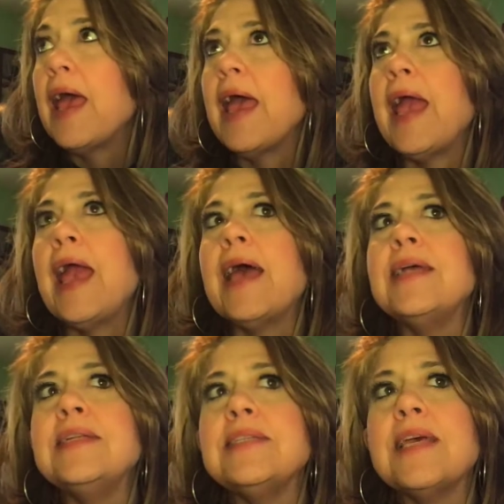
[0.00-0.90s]

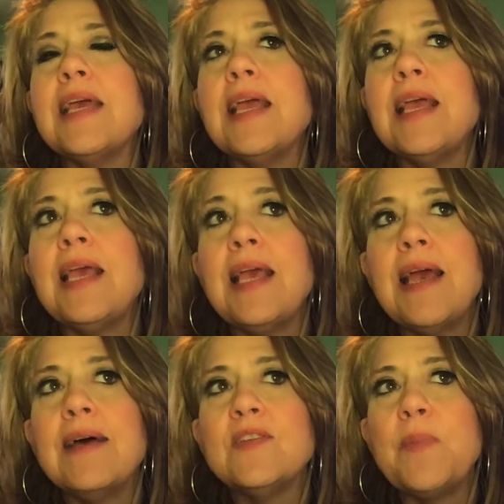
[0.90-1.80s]
And he
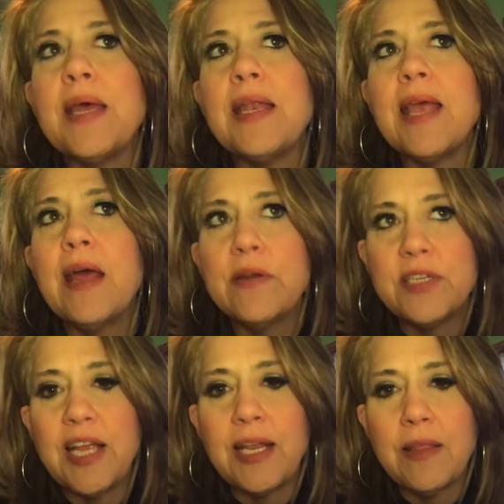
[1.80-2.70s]
has been
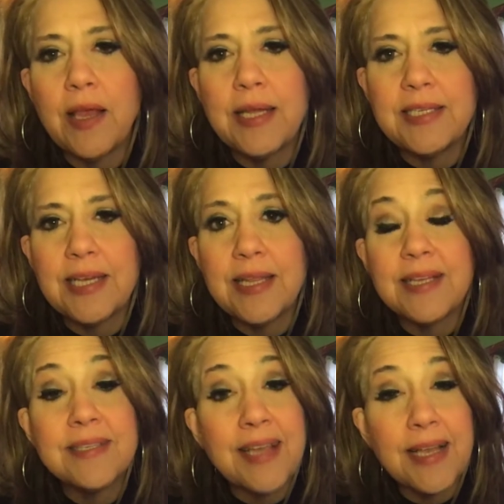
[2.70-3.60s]
entertaining the idea
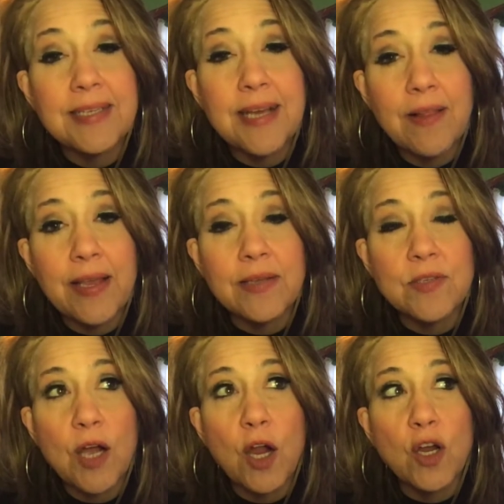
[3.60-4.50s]
that psychedelics
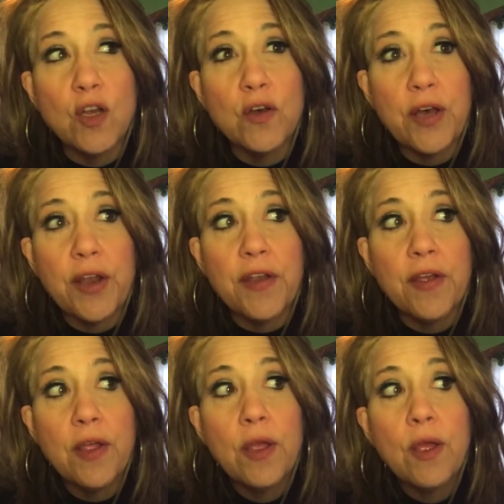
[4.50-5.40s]
are good
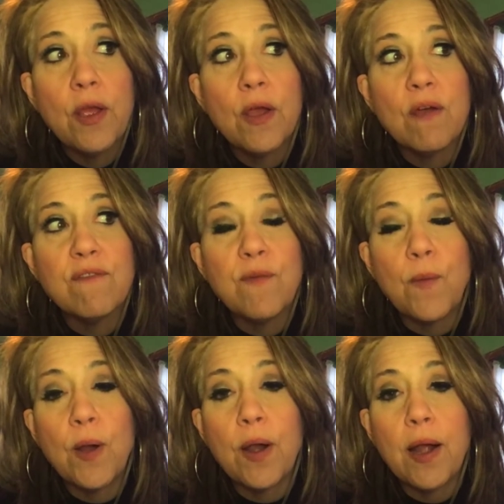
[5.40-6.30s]

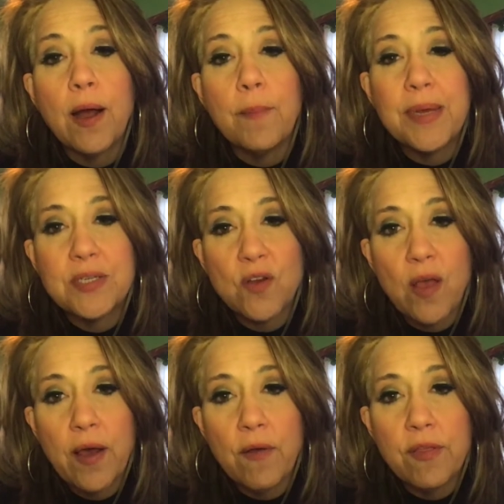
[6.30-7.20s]
for mental
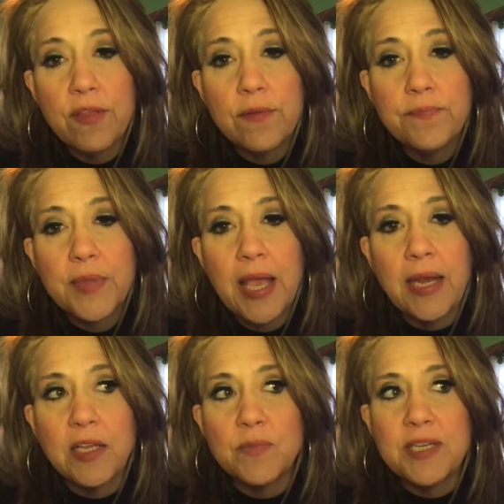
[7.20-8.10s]
health. And
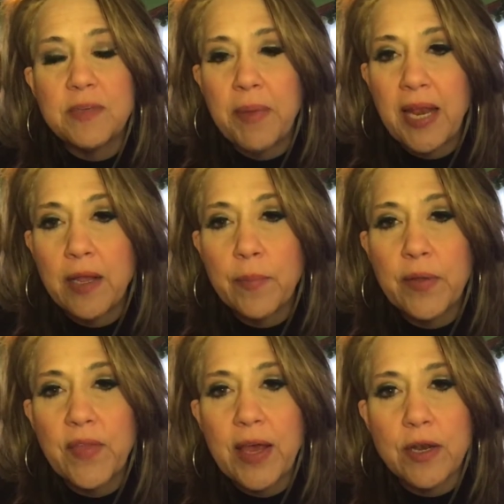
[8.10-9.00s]
he's been debating
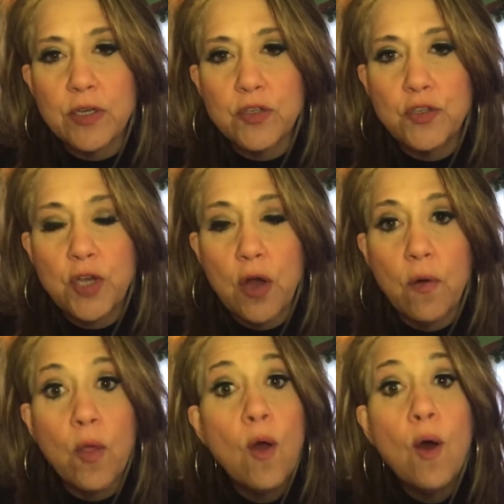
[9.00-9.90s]
about that on his
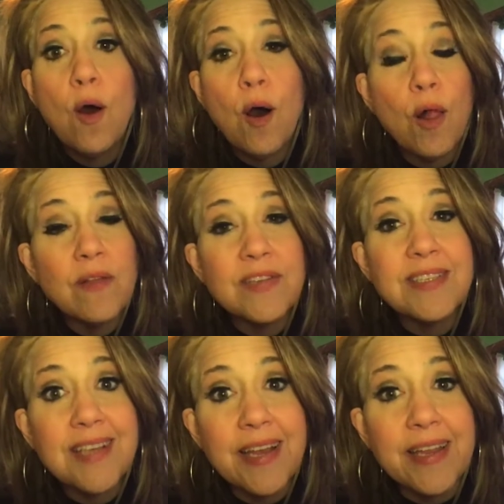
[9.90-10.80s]
show. All of a
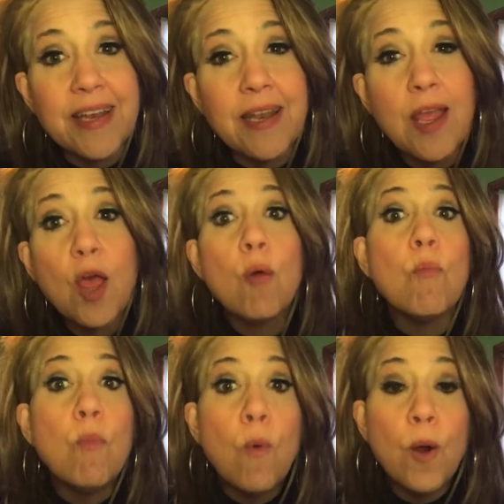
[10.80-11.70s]
sudden,
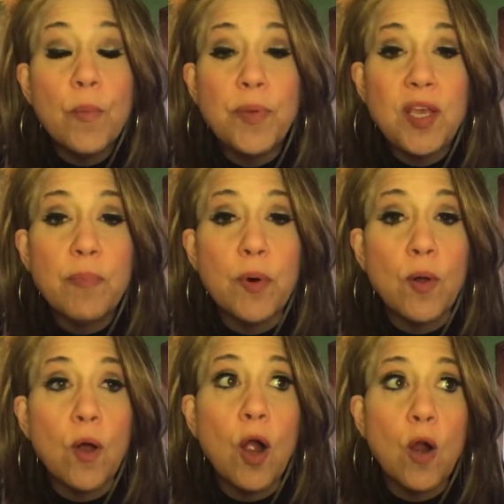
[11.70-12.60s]
more
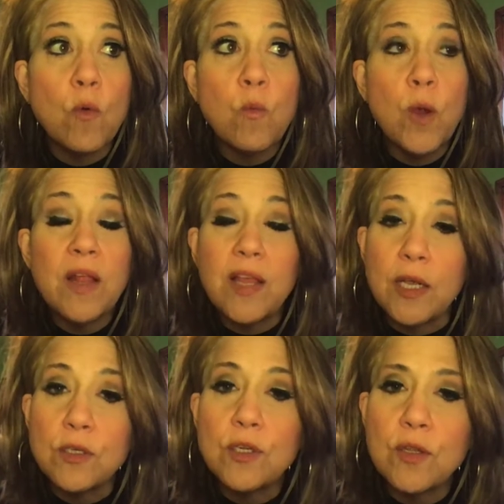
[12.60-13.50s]
people are
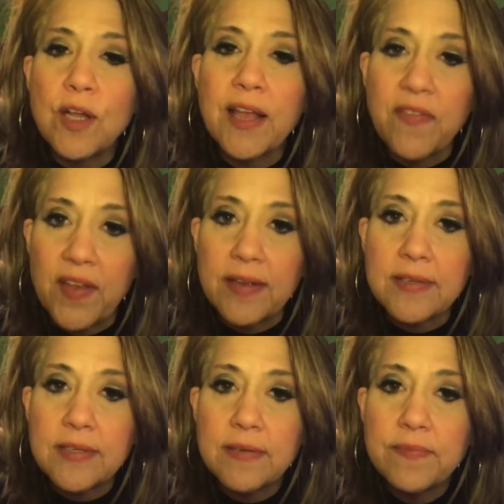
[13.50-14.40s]
willing to look at
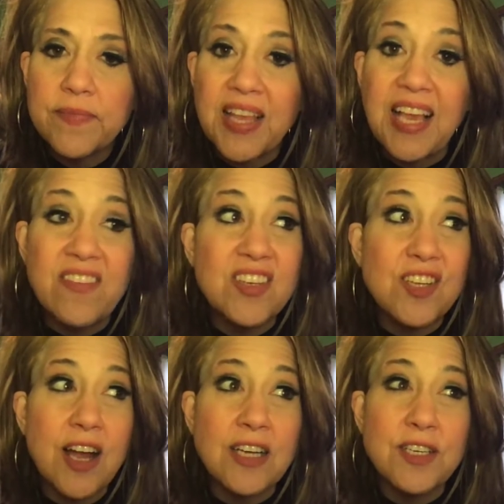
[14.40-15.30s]
this. Even
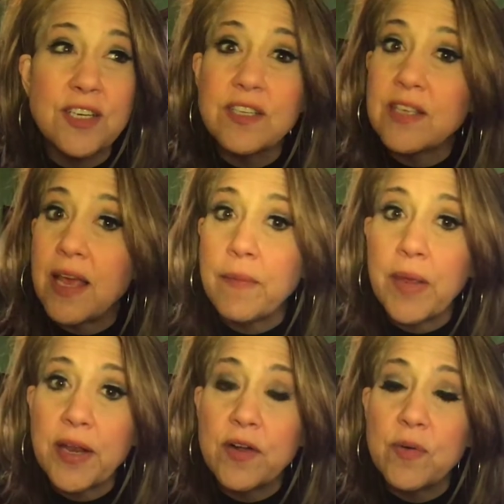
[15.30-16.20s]
doctors and
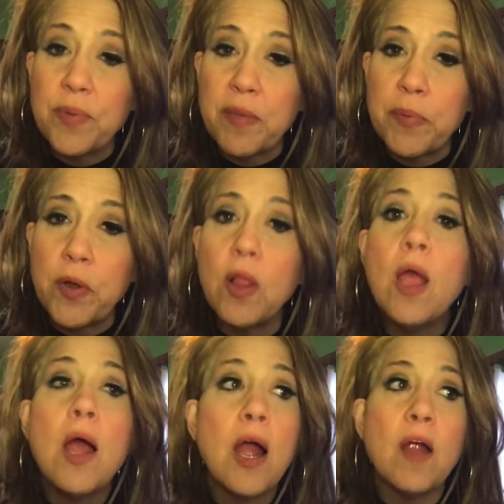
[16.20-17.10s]
medical people
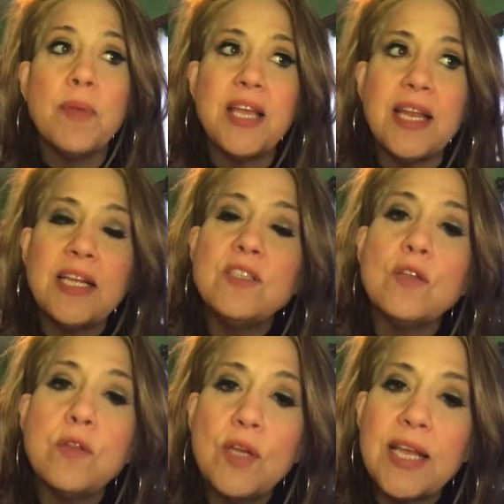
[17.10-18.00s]
are beginning to
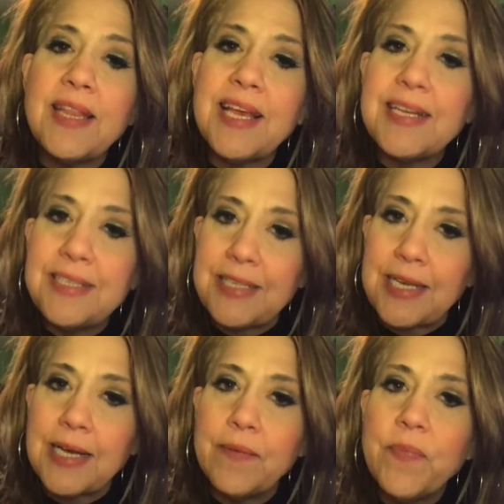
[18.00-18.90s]
look at the
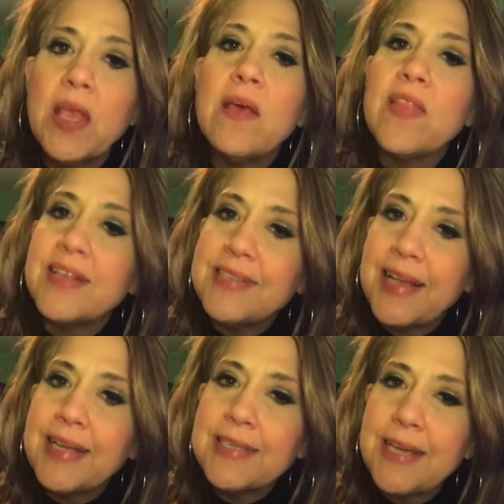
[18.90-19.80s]
idea that
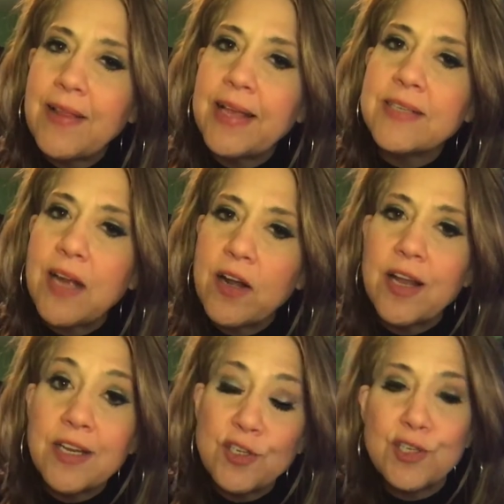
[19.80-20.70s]
psychedelics are
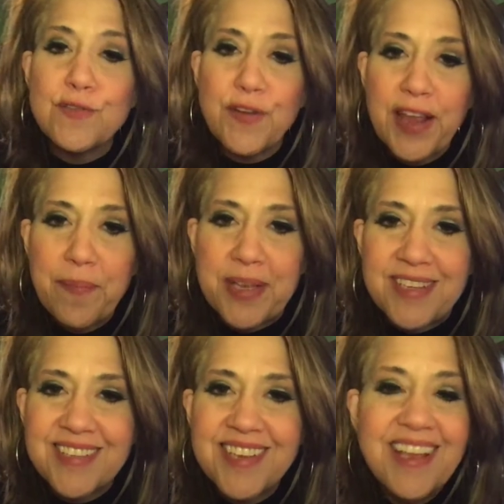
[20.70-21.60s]
not just for hippies.